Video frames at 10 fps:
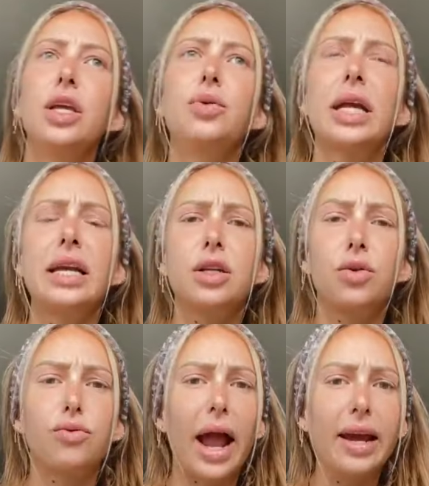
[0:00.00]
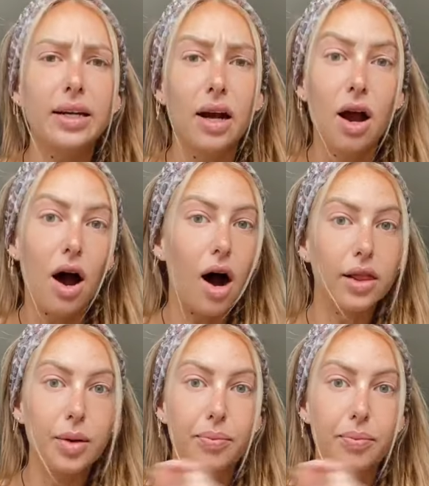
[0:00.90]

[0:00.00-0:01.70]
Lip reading: you can either write on the